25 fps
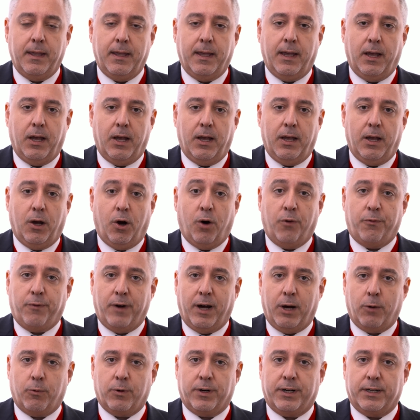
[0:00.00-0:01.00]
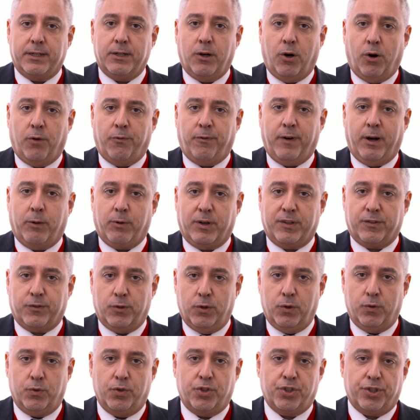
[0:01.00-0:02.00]
of our
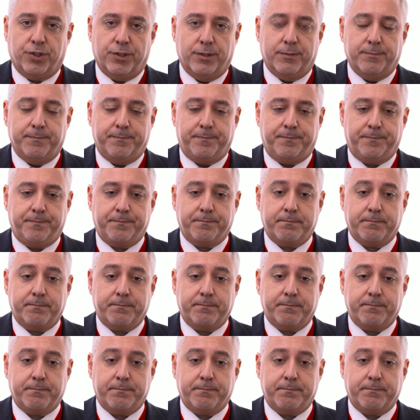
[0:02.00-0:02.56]
solution.